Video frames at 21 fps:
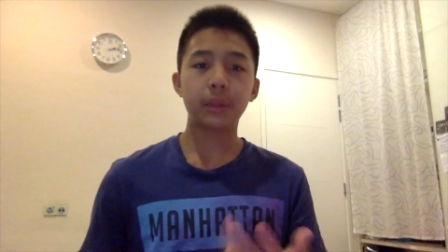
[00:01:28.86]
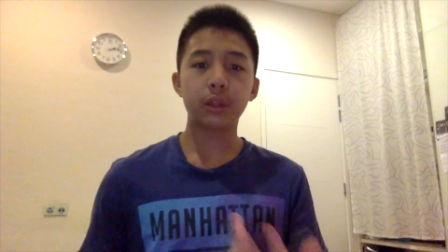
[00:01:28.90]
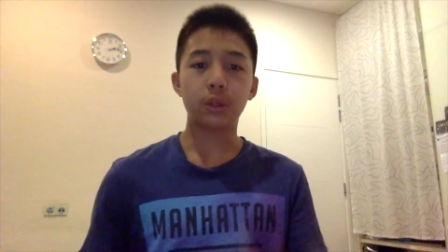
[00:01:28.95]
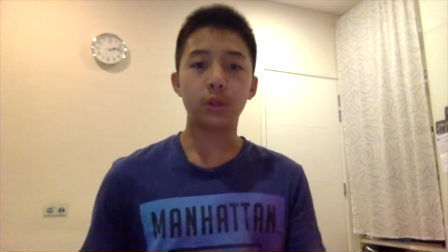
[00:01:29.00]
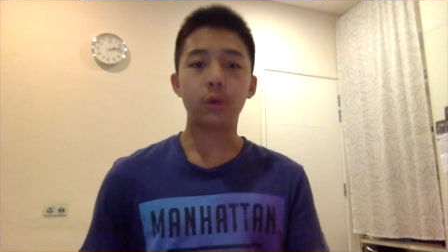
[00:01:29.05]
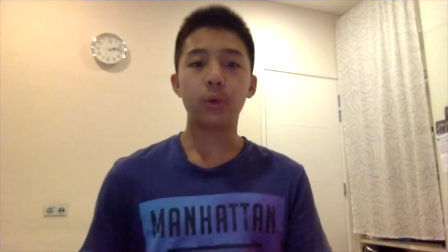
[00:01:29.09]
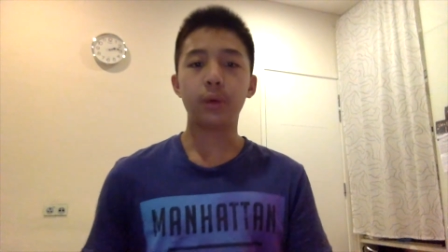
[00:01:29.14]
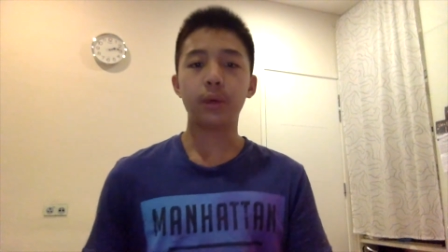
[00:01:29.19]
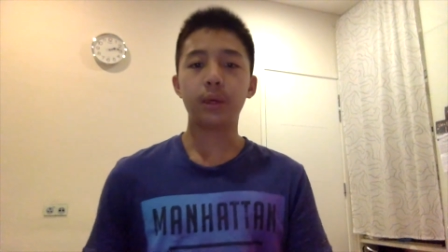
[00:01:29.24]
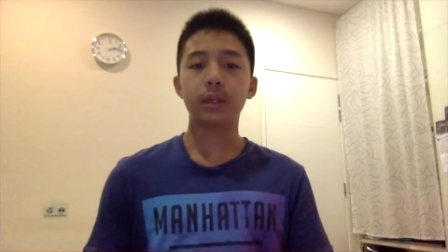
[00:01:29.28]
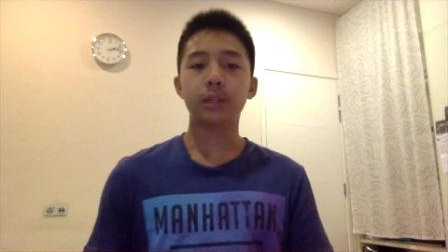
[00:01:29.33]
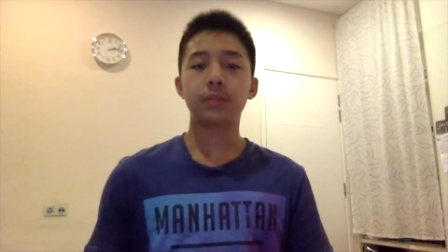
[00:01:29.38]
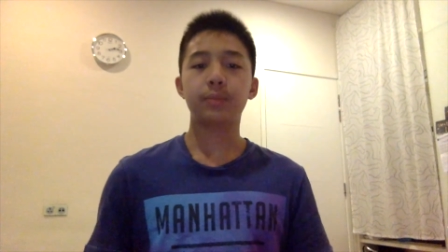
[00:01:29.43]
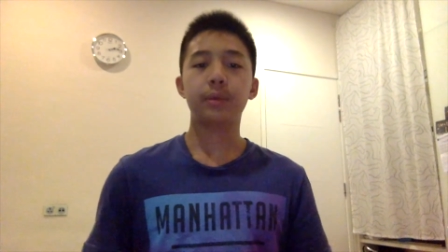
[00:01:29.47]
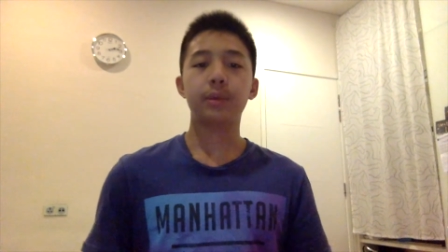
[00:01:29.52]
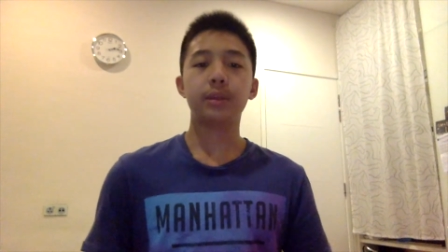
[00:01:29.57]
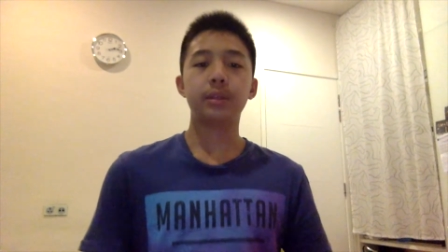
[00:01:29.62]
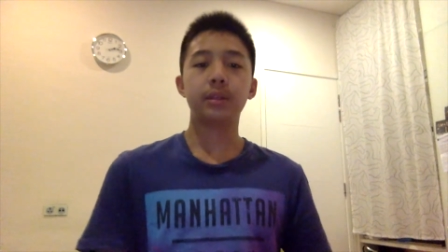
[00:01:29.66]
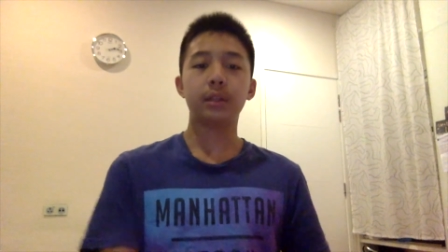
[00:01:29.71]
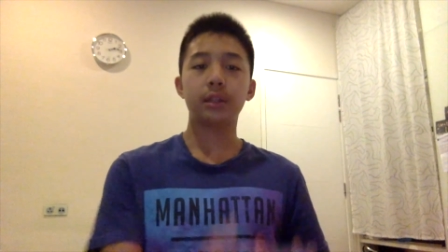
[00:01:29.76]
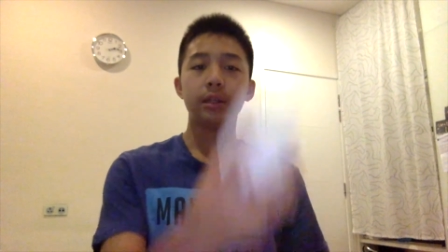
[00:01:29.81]
doing is
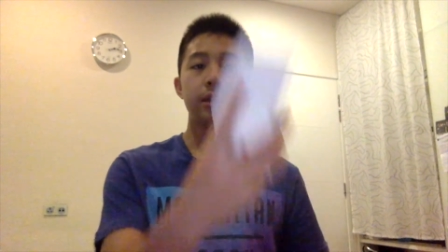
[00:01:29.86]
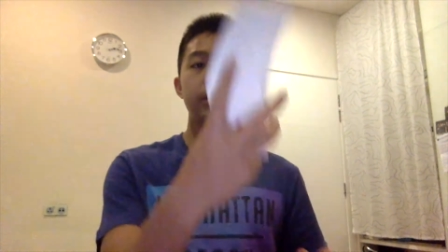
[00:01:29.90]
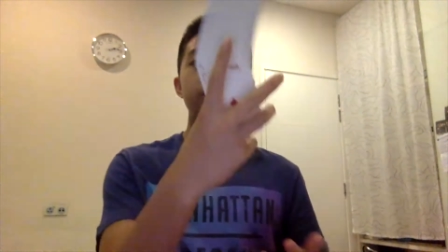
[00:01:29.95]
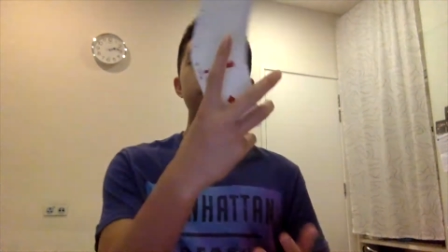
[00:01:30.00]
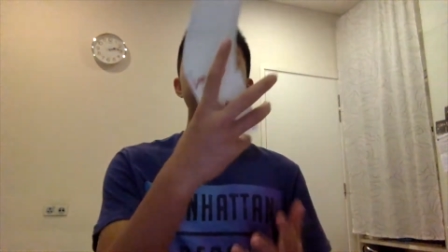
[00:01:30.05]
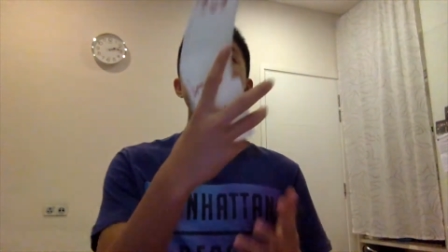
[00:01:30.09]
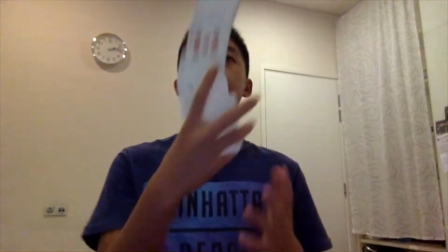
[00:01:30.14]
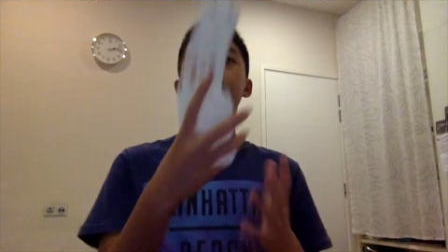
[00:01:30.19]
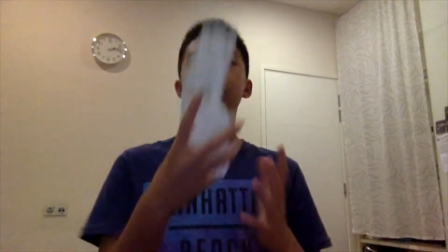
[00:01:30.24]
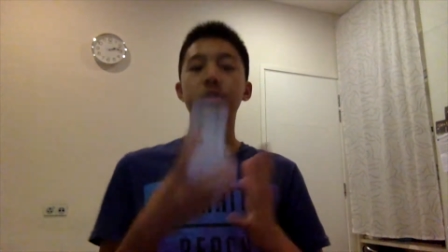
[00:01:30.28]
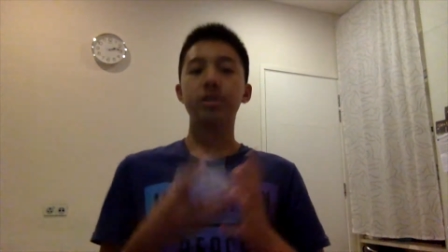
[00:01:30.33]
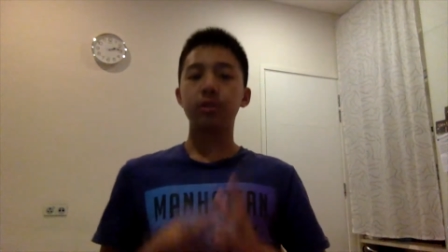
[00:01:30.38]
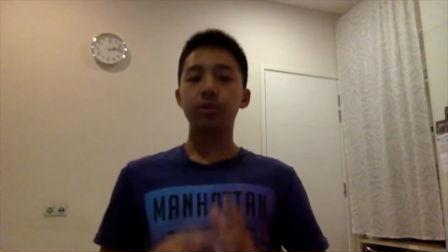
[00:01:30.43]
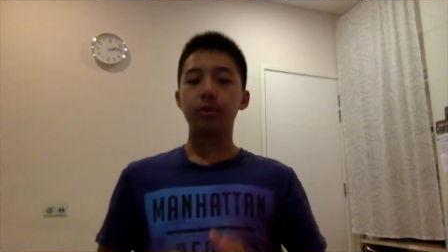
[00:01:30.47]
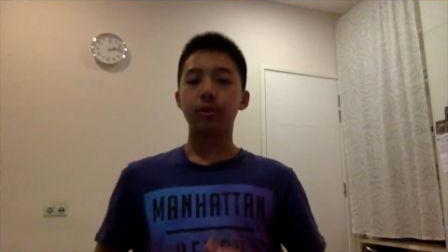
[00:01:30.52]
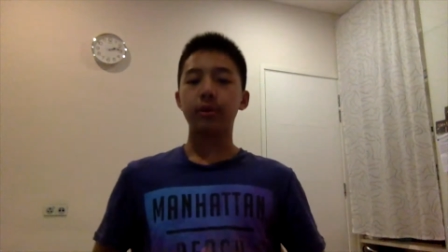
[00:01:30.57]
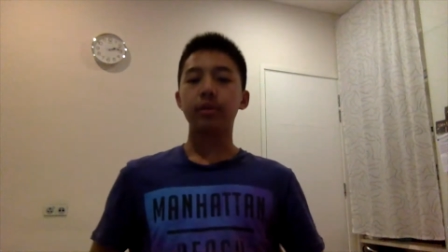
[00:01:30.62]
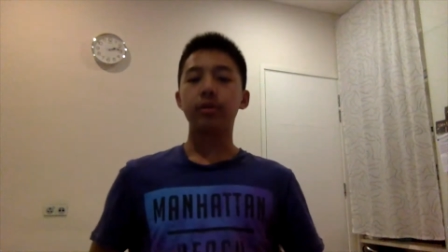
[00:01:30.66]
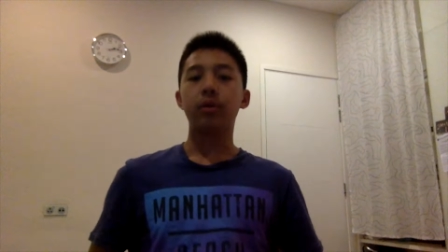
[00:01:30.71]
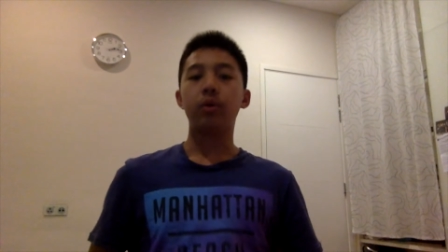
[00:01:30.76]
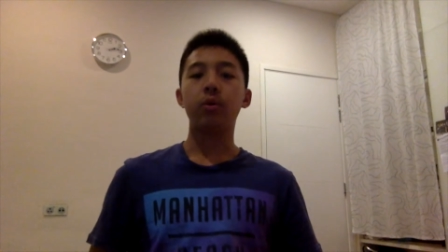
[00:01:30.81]
basically you're just
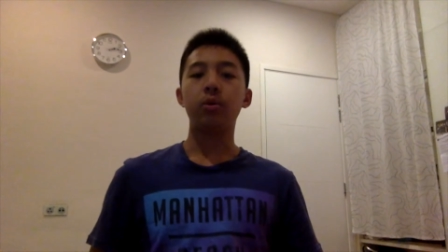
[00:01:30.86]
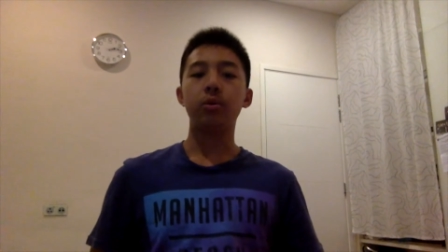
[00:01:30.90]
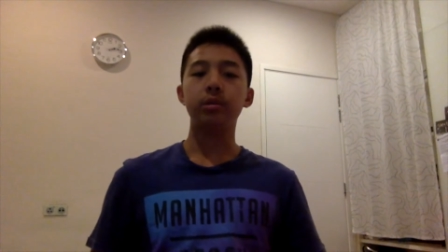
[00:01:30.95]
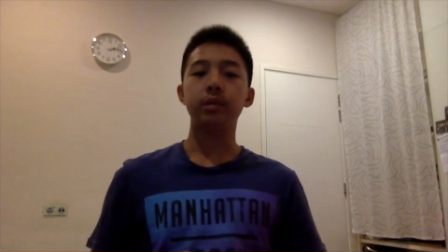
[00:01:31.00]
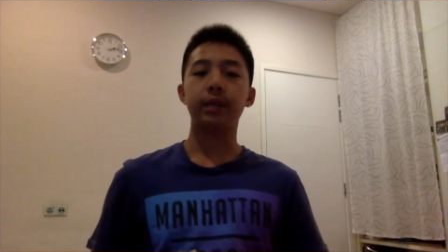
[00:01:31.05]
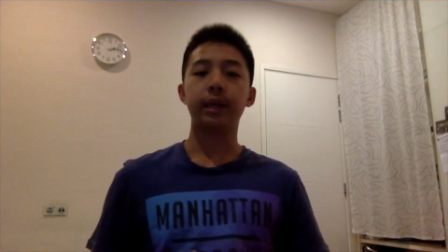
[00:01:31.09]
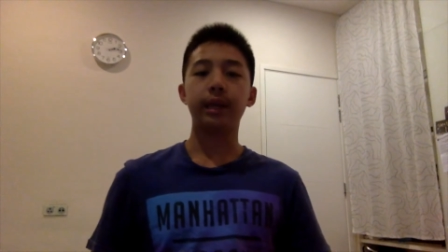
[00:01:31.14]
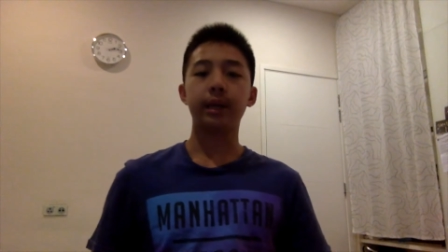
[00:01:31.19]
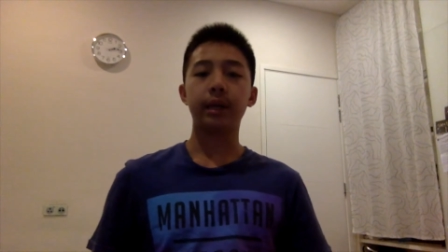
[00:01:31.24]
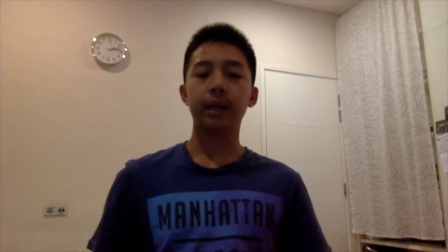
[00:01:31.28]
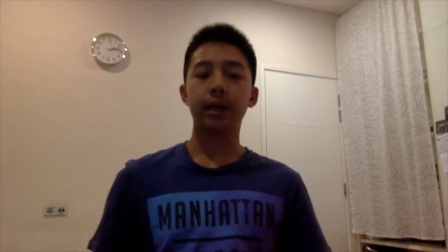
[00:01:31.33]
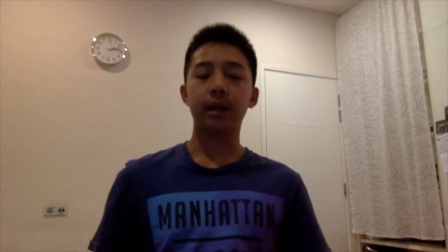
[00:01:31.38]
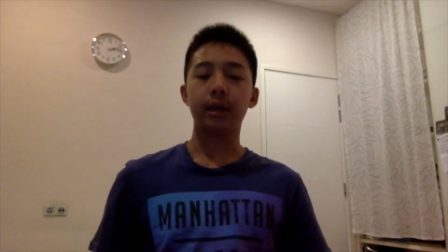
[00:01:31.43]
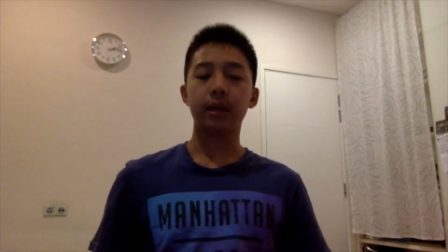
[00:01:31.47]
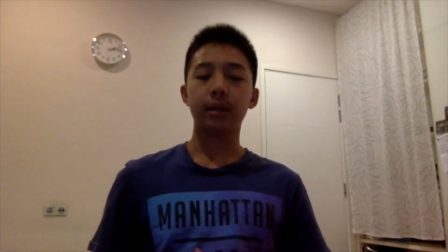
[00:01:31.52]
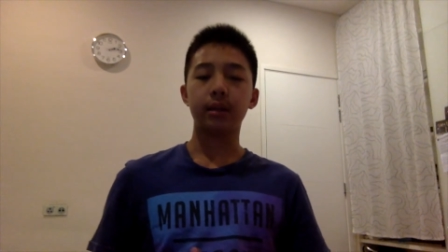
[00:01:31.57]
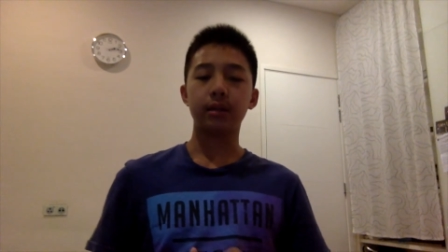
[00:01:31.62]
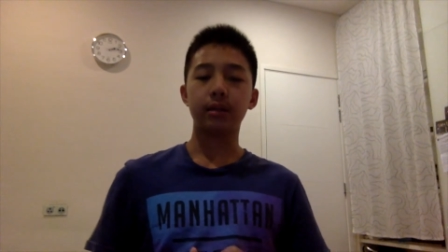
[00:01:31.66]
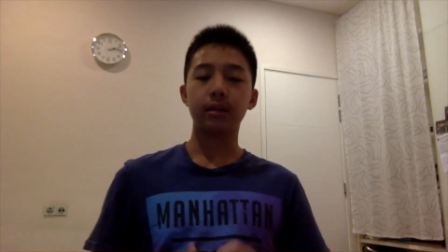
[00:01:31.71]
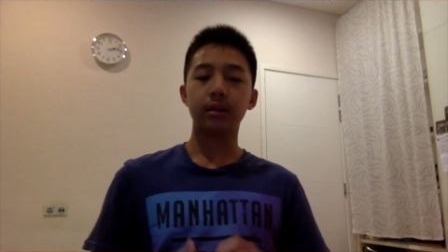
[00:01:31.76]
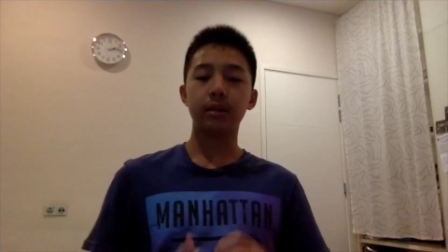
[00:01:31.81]
throwing the whole deck
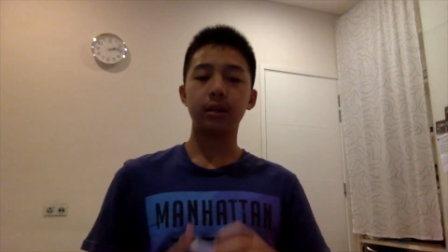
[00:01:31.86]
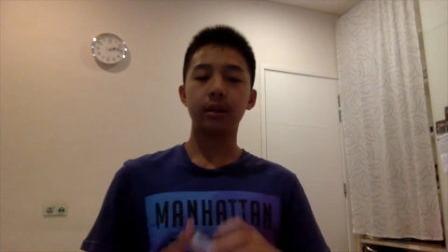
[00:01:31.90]
and